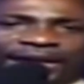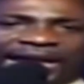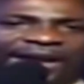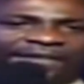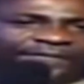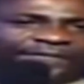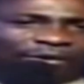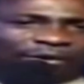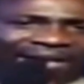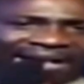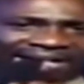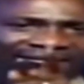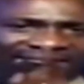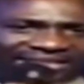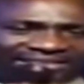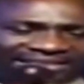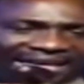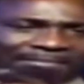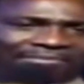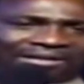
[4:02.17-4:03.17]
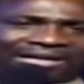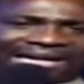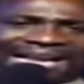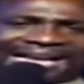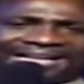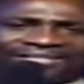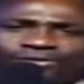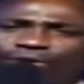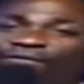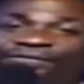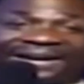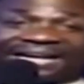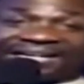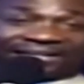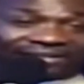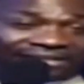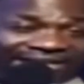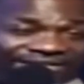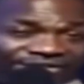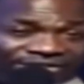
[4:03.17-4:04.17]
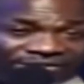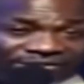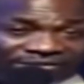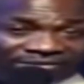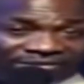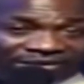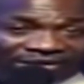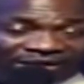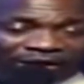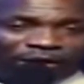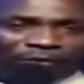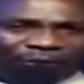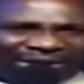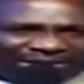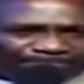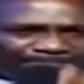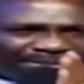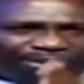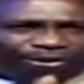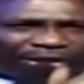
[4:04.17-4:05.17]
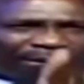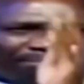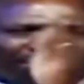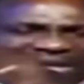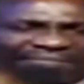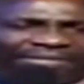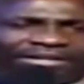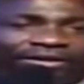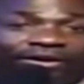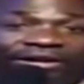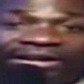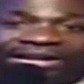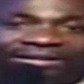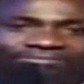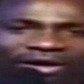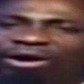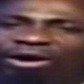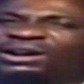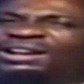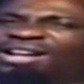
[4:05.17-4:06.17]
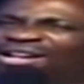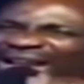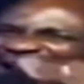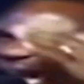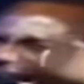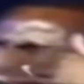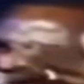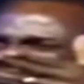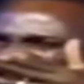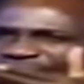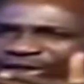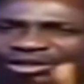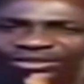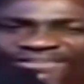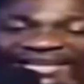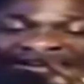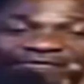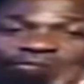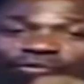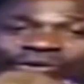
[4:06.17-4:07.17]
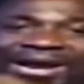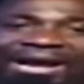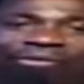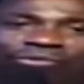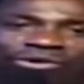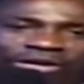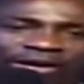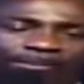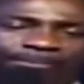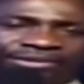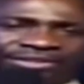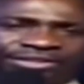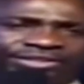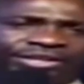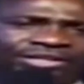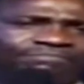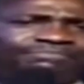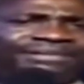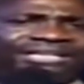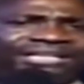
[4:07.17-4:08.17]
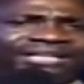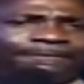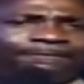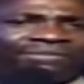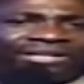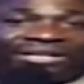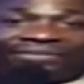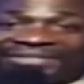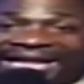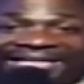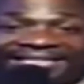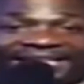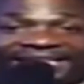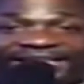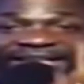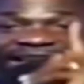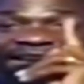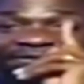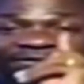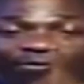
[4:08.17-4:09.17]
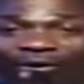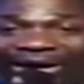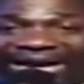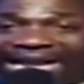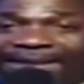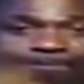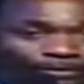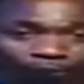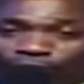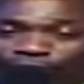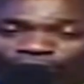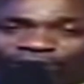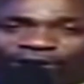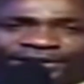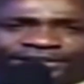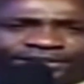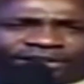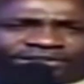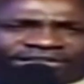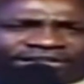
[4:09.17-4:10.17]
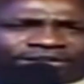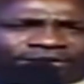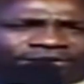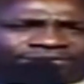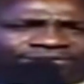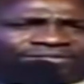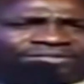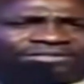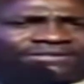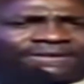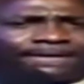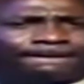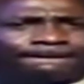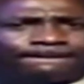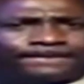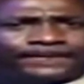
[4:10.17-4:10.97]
If you are in the same class of architecture with Bishop David Oyedepo, ask yourself, where will your position be? That is if you are able to study such a course.